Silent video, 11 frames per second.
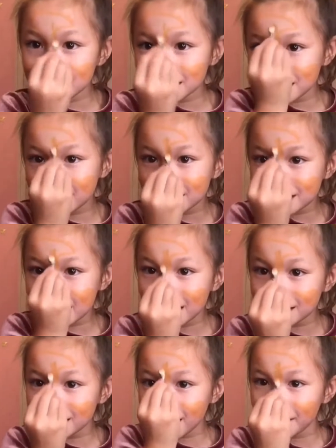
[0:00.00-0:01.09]
so let's
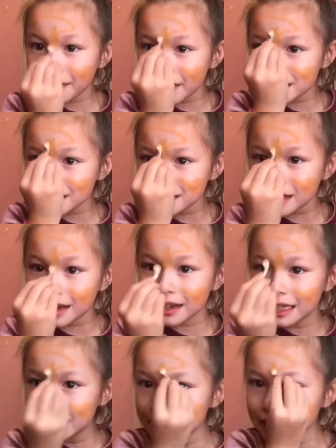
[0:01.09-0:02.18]
color this
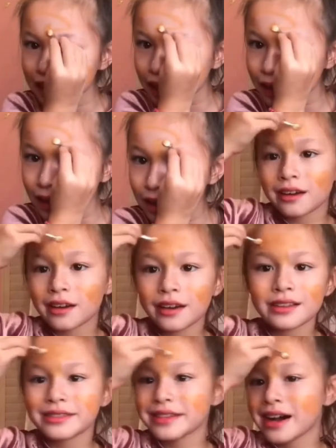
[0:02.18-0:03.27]
in.
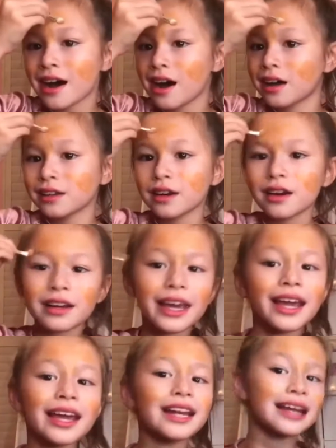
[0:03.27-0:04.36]
It's colored
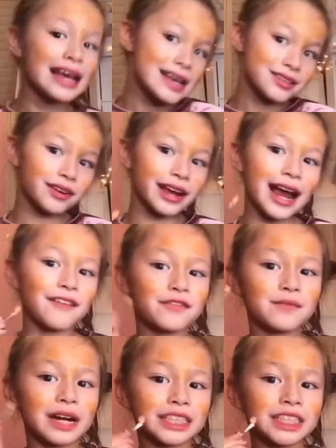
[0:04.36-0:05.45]
in. So I have
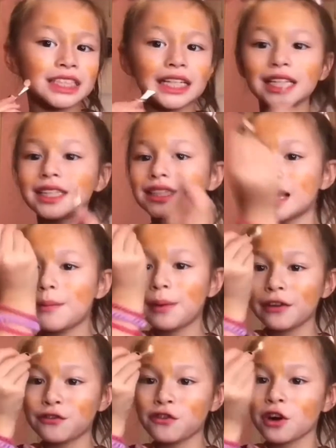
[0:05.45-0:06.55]
my cheeks,
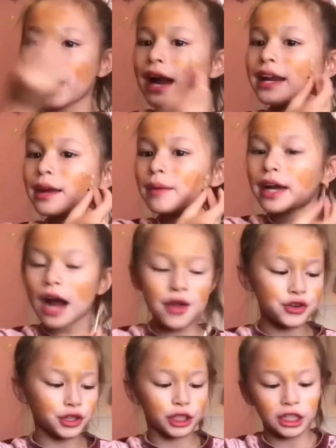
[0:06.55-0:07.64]
my forehead, and my
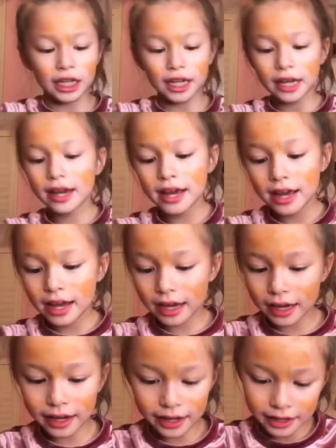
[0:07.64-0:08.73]
other cheek.
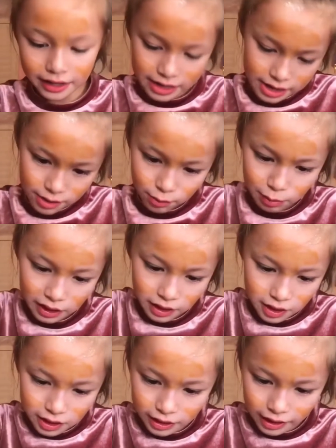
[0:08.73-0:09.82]
And
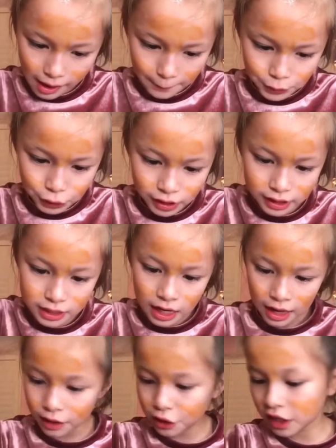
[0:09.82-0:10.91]
we're gonna put
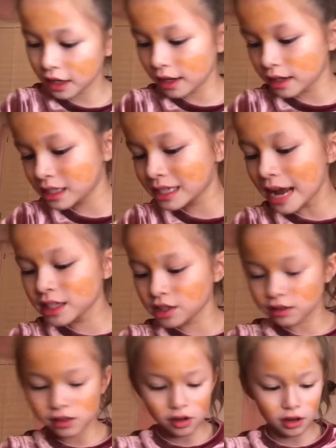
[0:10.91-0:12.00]
the
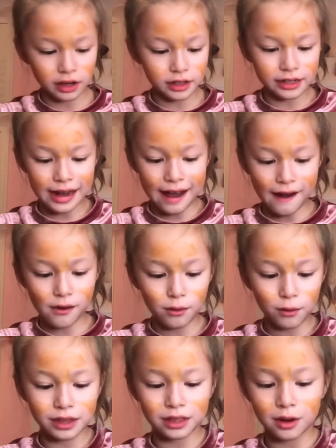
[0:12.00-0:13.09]
stencil on now
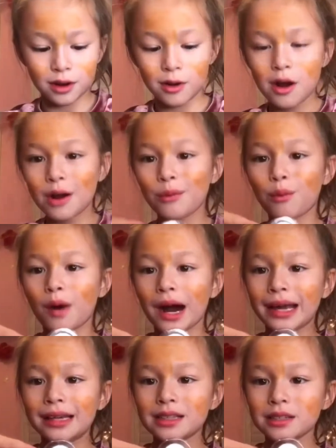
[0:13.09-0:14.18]
with the
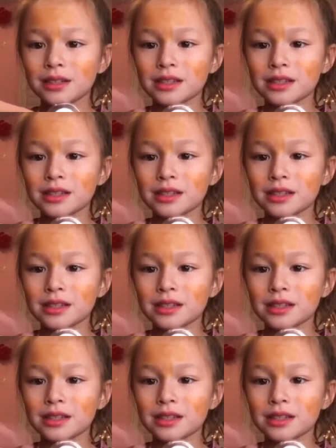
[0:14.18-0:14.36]
white